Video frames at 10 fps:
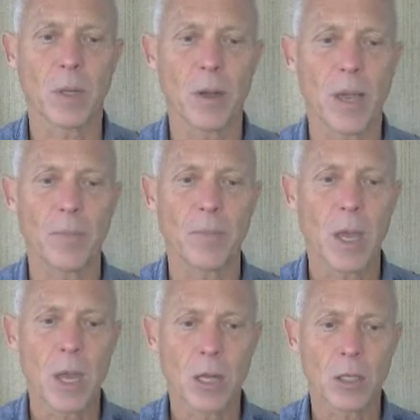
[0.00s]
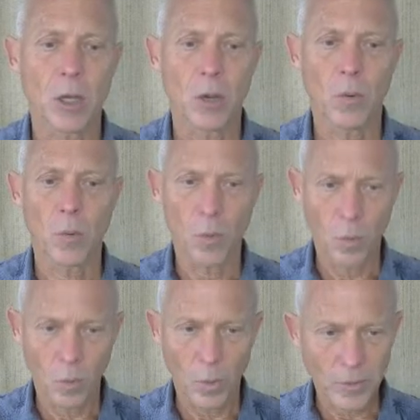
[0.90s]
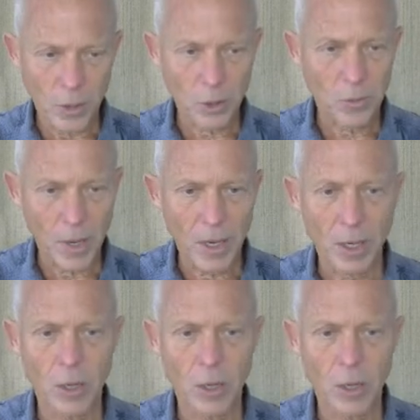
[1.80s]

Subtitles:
Okay, so we've just created